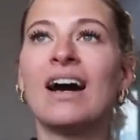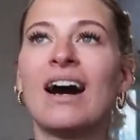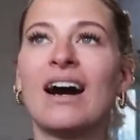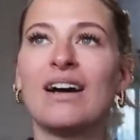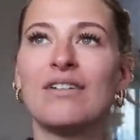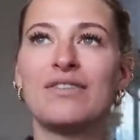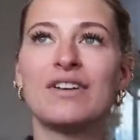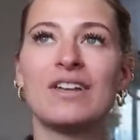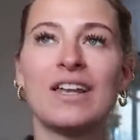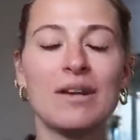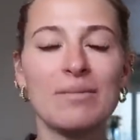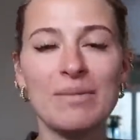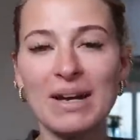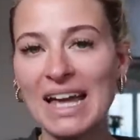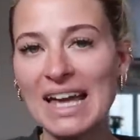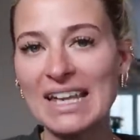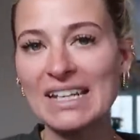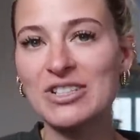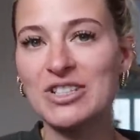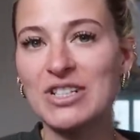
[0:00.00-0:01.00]
I feel like my
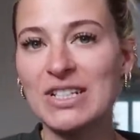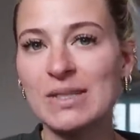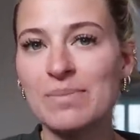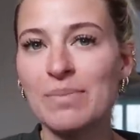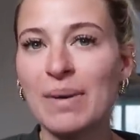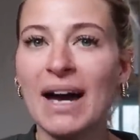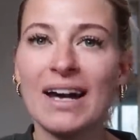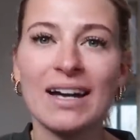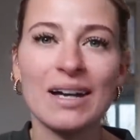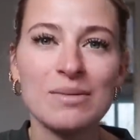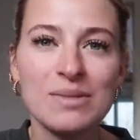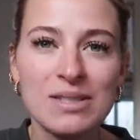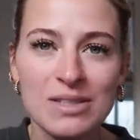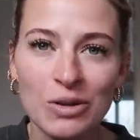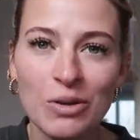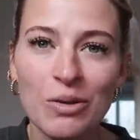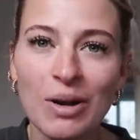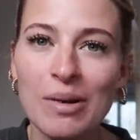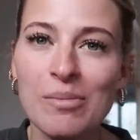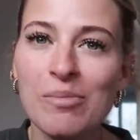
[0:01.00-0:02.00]
energy is back. I'm
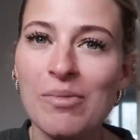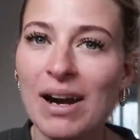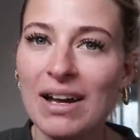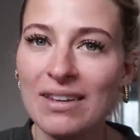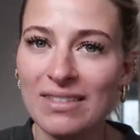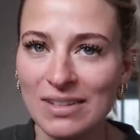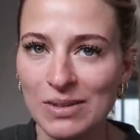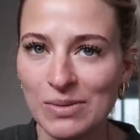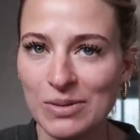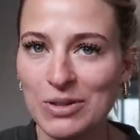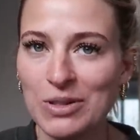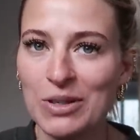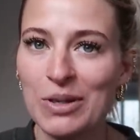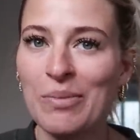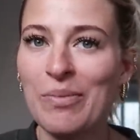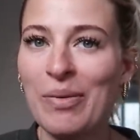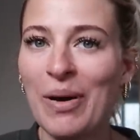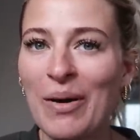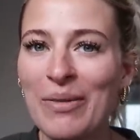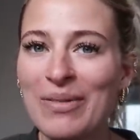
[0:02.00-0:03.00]
still quite breathless, which you
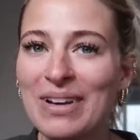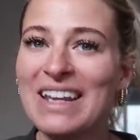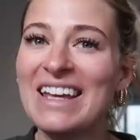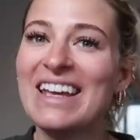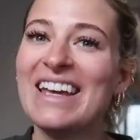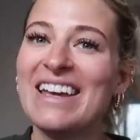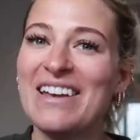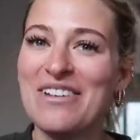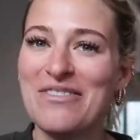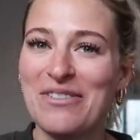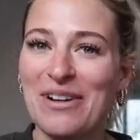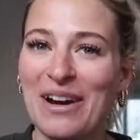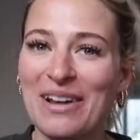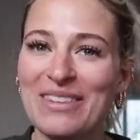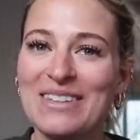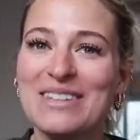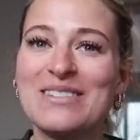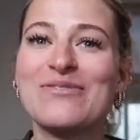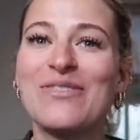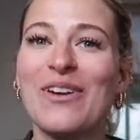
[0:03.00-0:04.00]
can probably hear
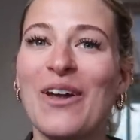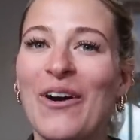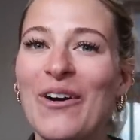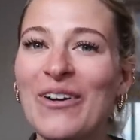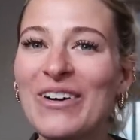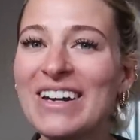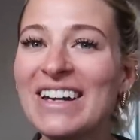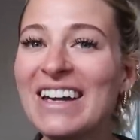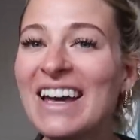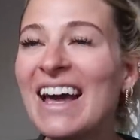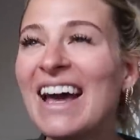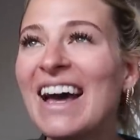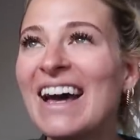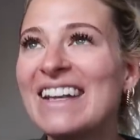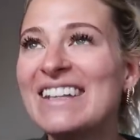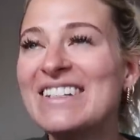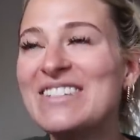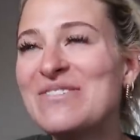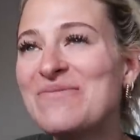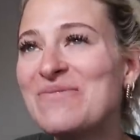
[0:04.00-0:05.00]
throughout this vlog,
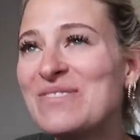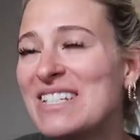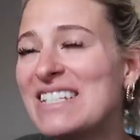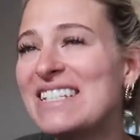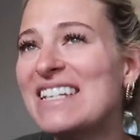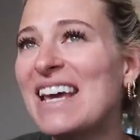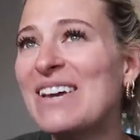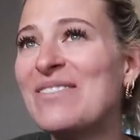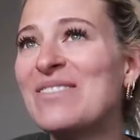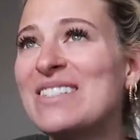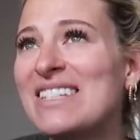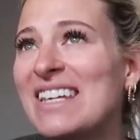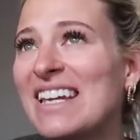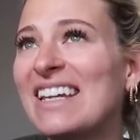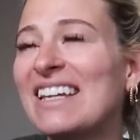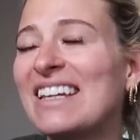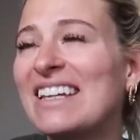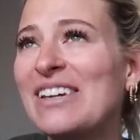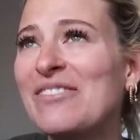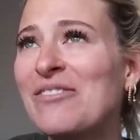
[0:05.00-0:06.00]
and today
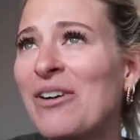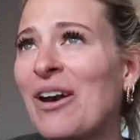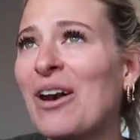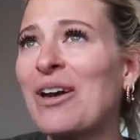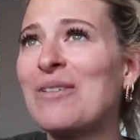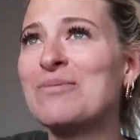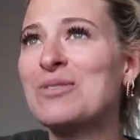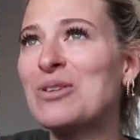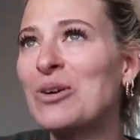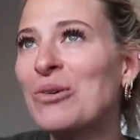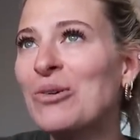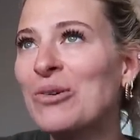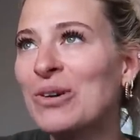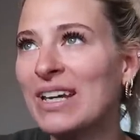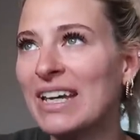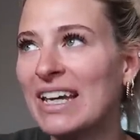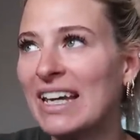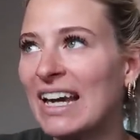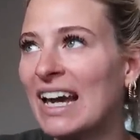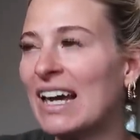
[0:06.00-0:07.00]
particularly while I'm
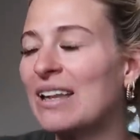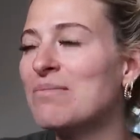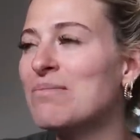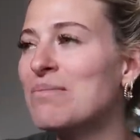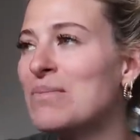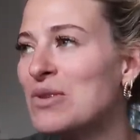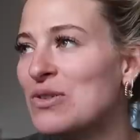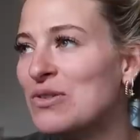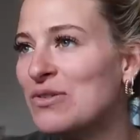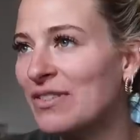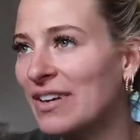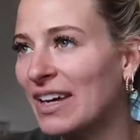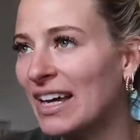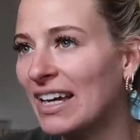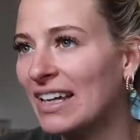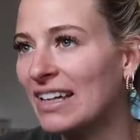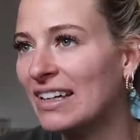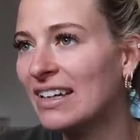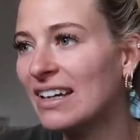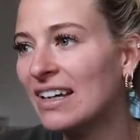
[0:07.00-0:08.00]
talking and
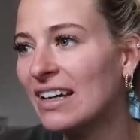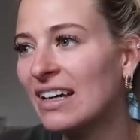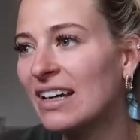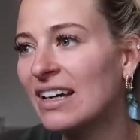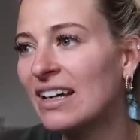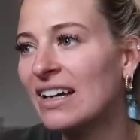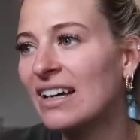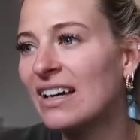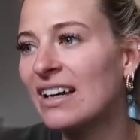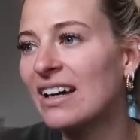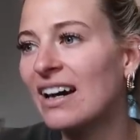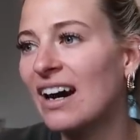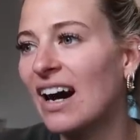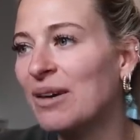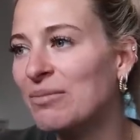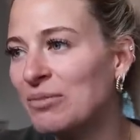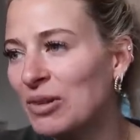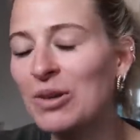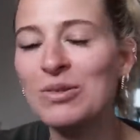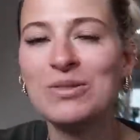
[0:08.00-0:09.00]
moving,
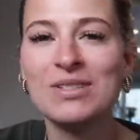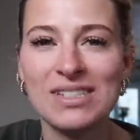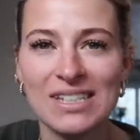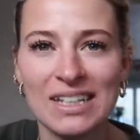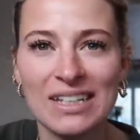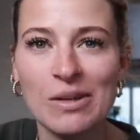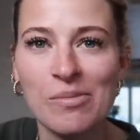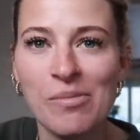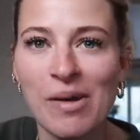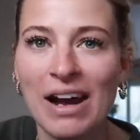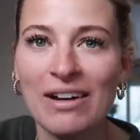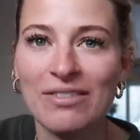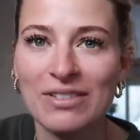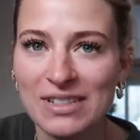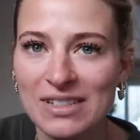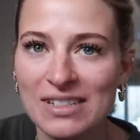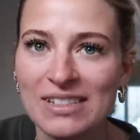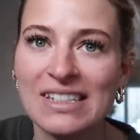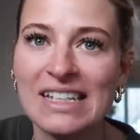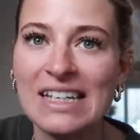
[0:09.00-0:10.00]
I'm noticing the
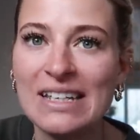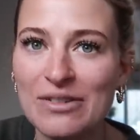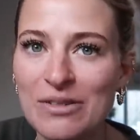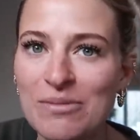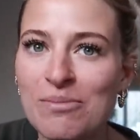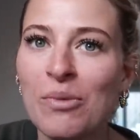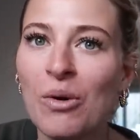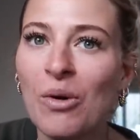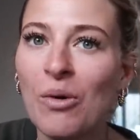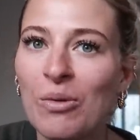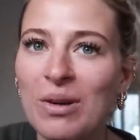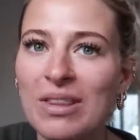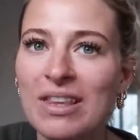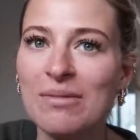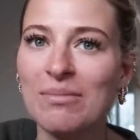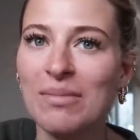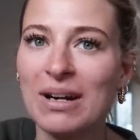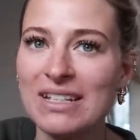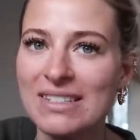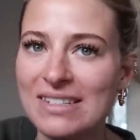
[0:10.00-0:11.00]
breathlessness even more
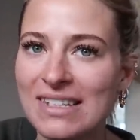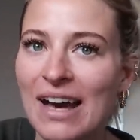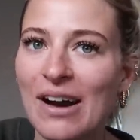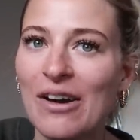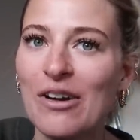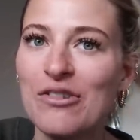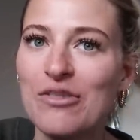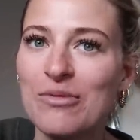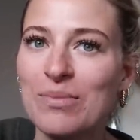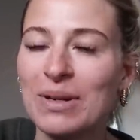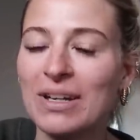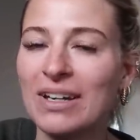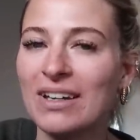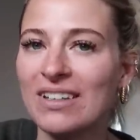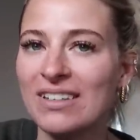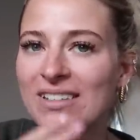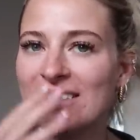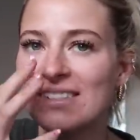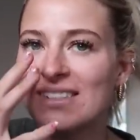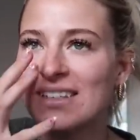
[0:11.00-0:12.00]
within myself,
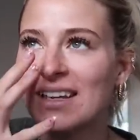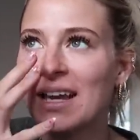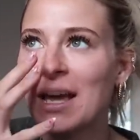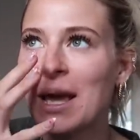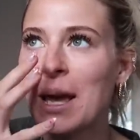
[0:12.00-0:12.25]
because